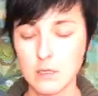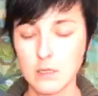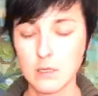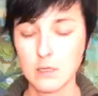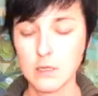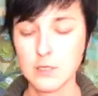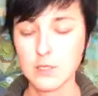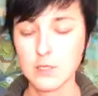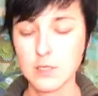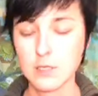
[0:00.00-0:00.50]

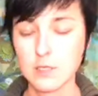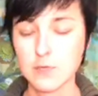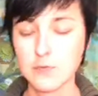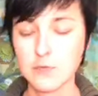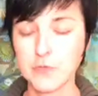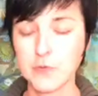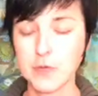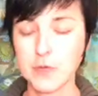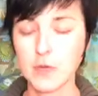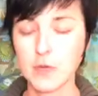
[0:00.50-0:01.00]
And just
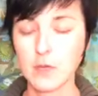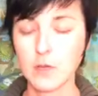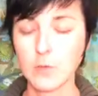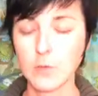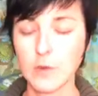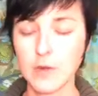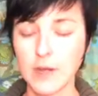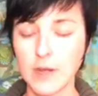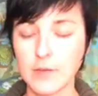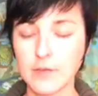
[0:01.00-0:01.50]
feel
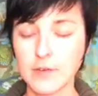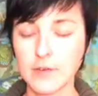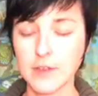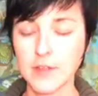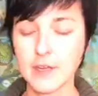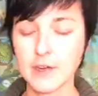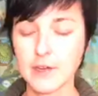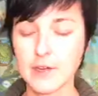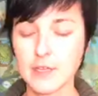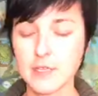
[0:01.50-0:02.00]
whatever
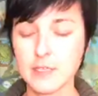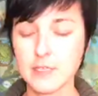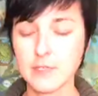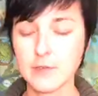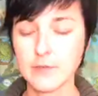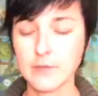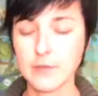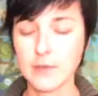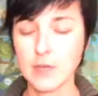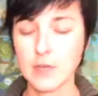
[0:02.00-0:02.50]
there is to
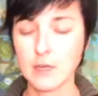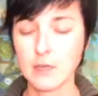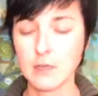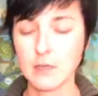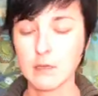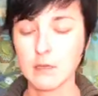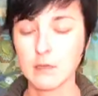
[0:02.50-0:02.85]
feel.